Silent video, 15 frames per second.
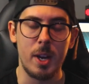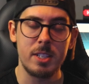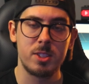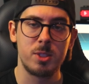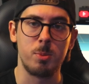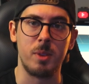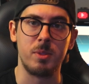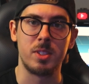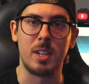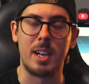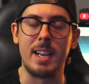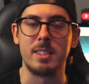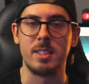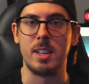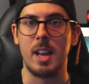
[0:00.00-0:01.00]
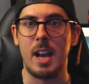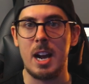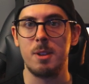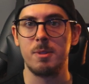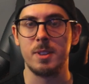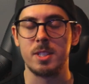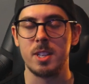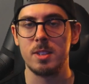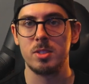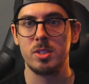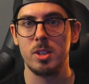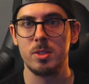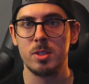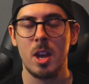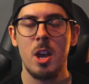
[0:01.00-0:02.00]
US with selected alpha
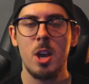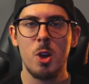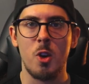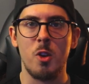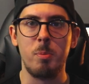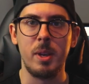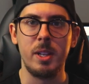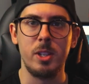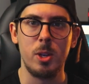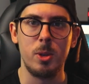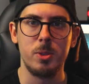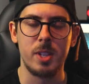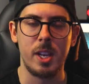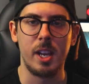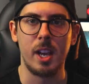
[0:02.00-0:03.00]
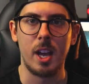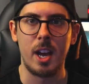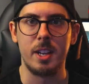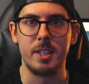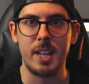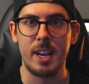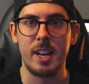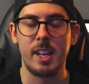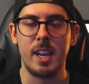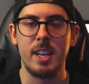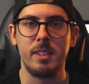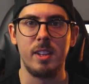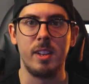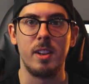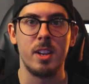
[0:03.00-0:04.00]
testers who have been using a
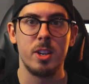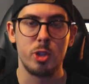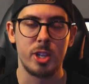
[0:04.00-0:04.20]
dedicated